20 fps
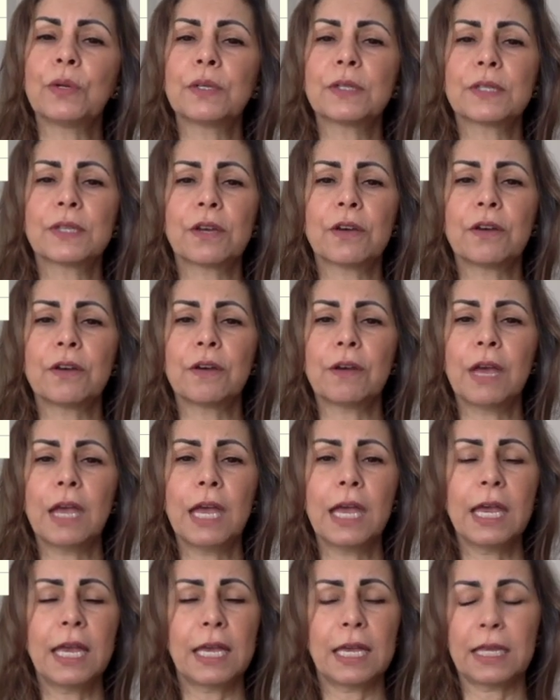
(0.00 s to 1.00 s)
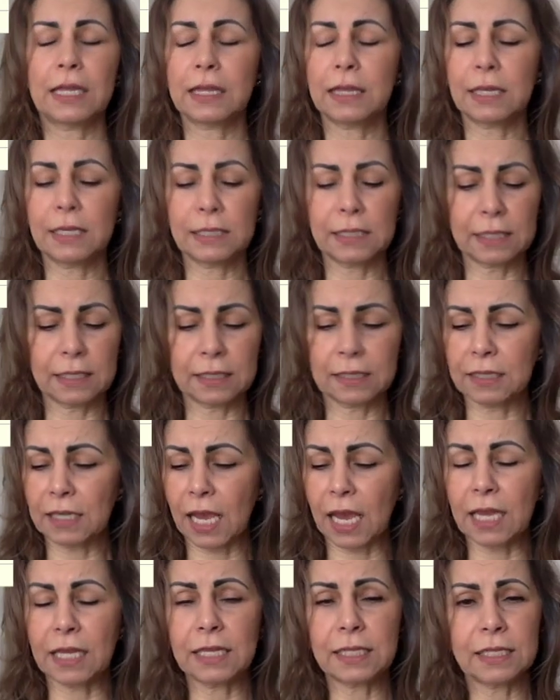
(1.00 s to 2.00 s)
So this is
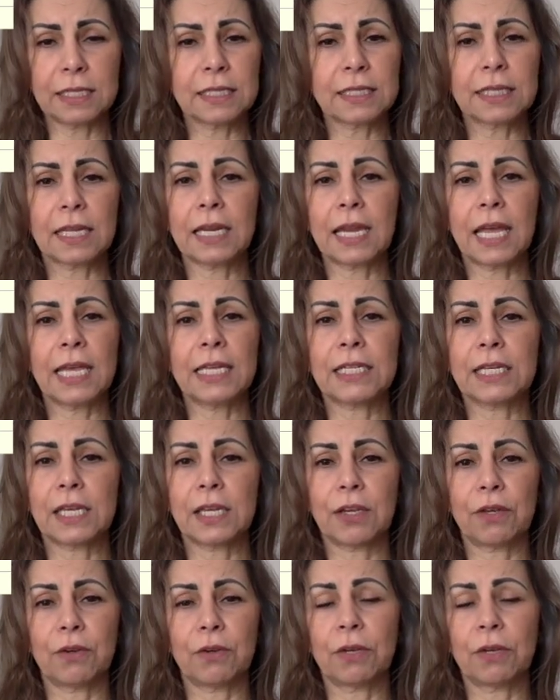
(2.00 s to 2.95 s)
the lady who